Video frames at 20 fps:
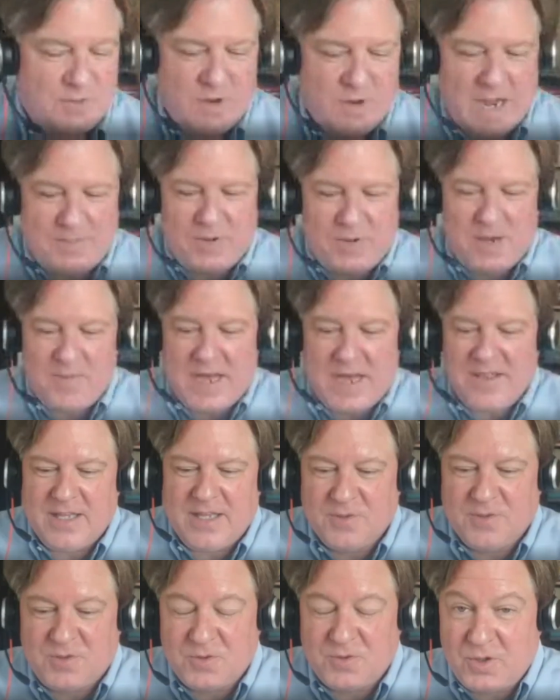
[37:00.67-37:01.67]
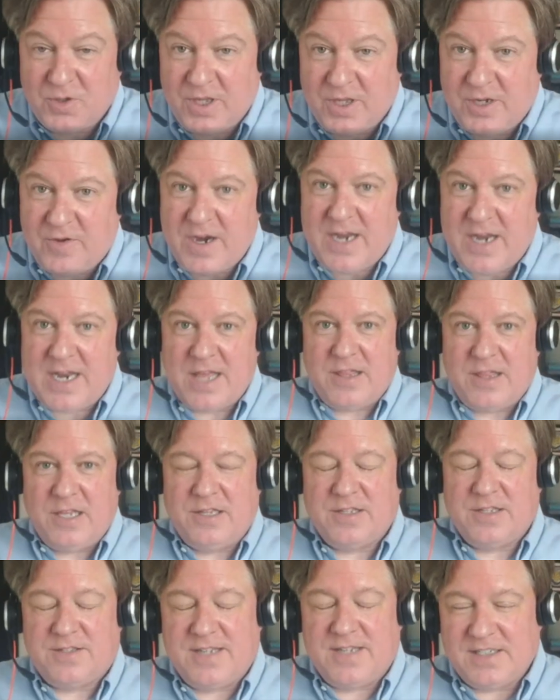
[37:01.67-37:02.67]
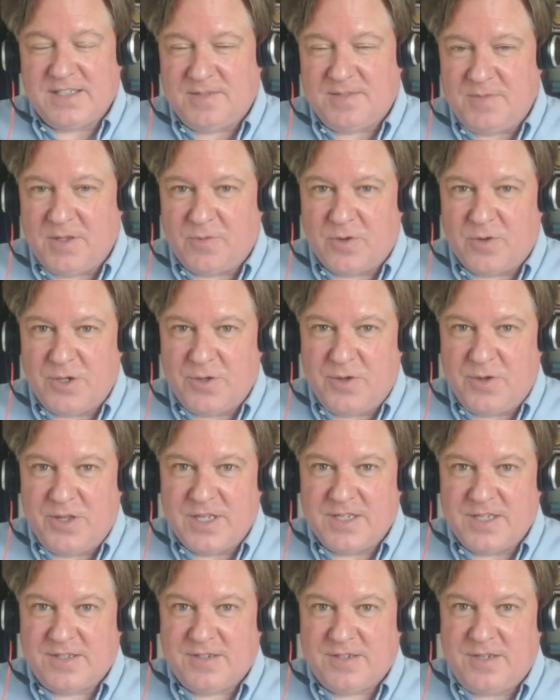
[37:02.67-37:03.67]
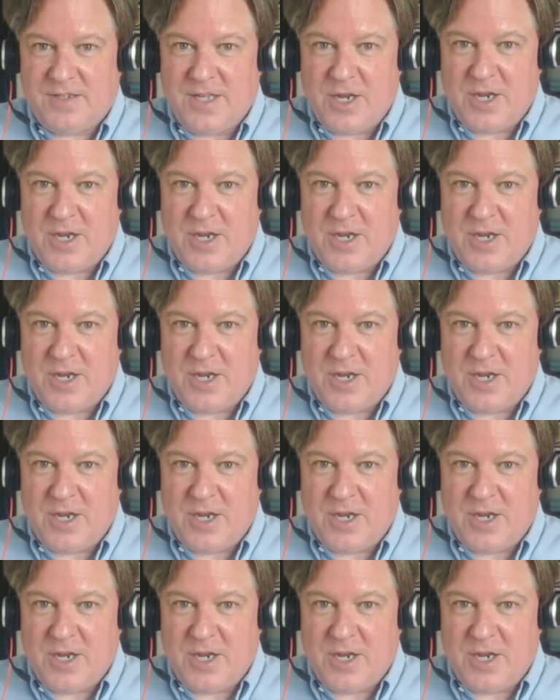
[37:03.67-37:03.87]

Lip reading: we wrap up, I think this was really great. And I think the testament that we're doing this, you